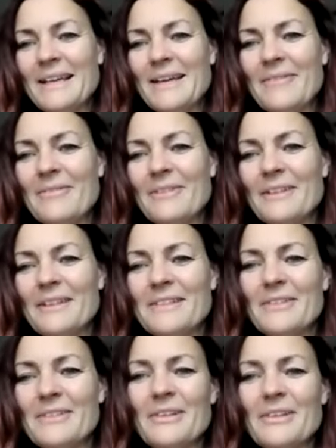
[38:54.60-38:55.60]
feeling
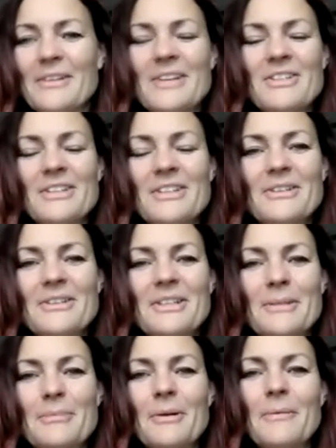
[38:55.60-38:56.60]
self-congratulatory to
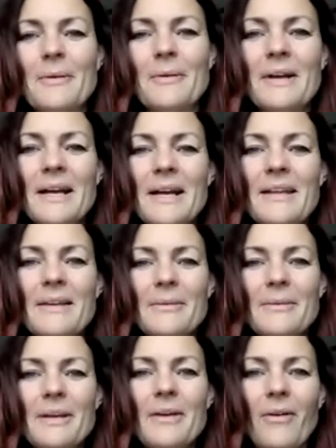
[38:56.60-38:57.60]
the point where I
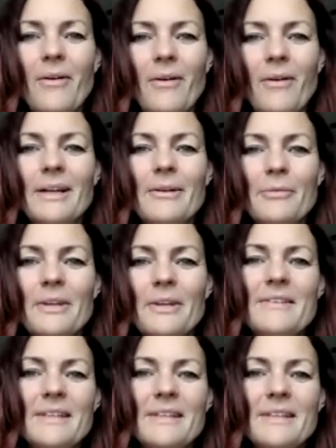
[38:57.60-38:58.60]
think we all, and I've
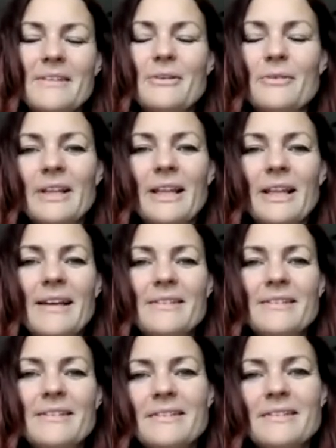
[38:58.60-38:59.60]
really seen this over the
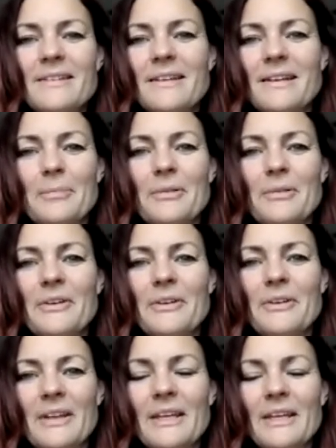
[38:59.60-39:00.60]
last couple of
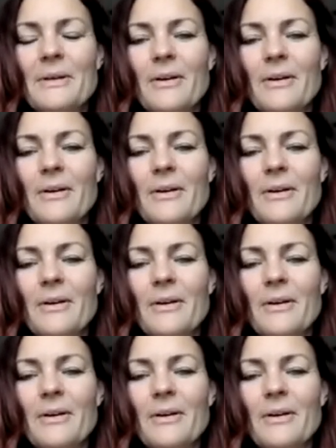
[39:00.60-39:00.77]
years, I think we